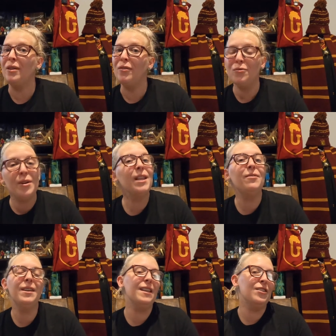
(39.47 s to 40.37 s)
If you really,
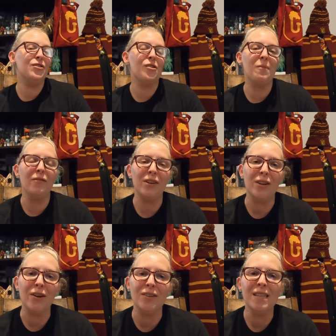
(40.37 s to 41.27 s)
really enjoy my
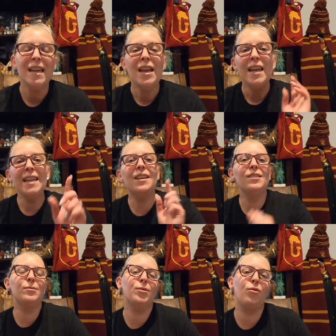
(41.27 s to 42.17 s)
videos, hit
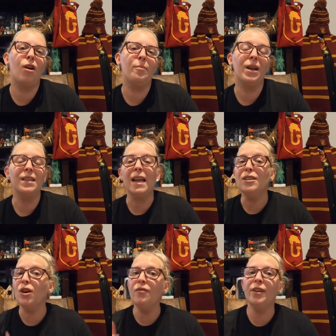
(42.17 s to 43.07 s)
that subscribe button
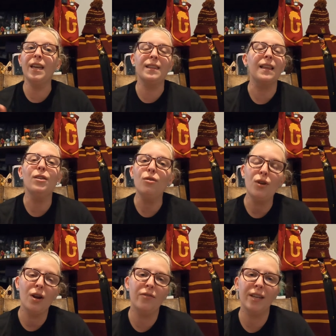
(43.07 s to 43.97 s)
and don't forget that little
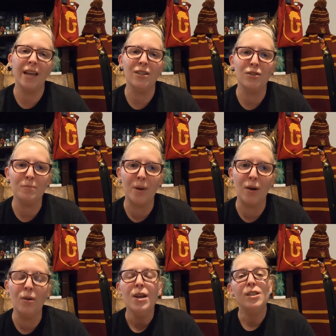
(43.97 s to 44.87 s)
notification
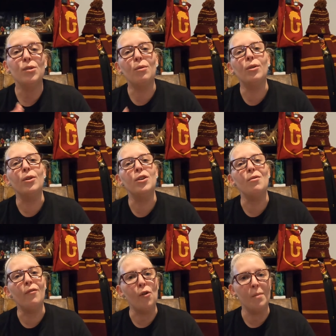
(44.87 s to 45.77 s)
bell so it'll alert
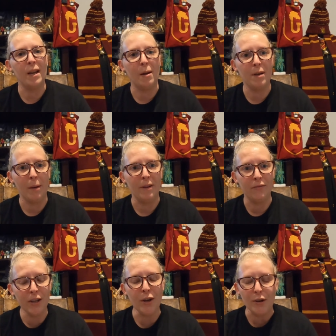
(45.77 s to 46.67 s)
you of all my upcoming
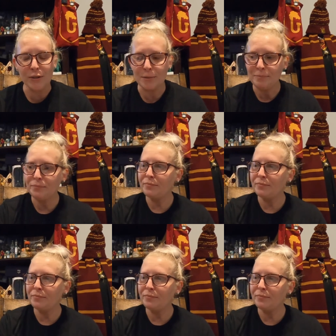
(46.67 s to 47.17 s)
videos.